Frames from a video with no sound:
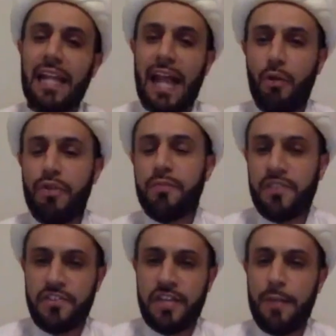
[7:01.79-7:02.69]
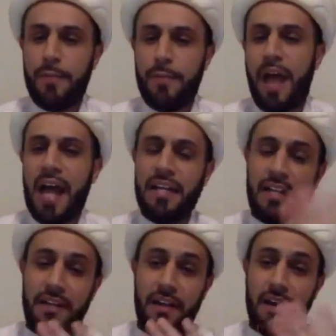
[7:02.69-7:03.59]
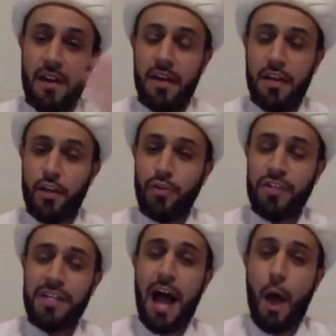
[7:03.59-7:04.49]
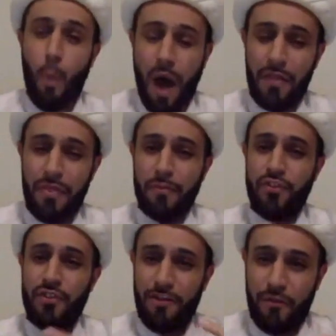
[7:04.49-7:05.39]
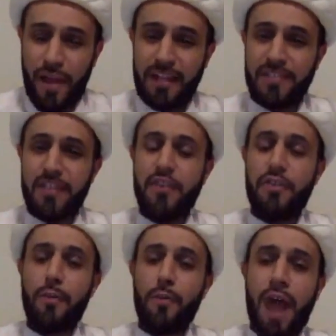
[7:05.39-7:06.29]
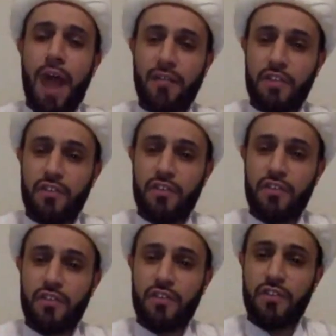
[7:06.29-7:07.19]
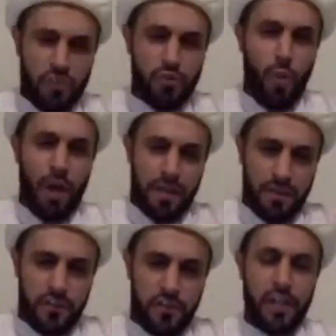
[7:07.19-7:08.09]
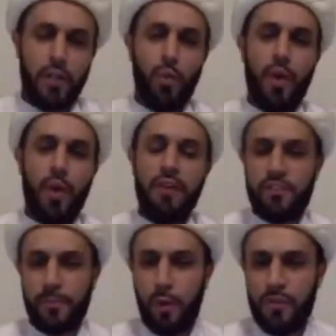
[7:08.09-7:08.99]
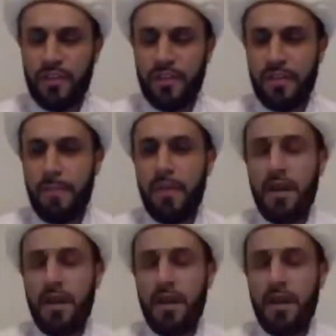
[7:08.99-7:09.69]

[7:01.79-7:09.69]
allowed them to stay behind and did not want them to affect the morale of his soldiers was one subtle way of exposing them.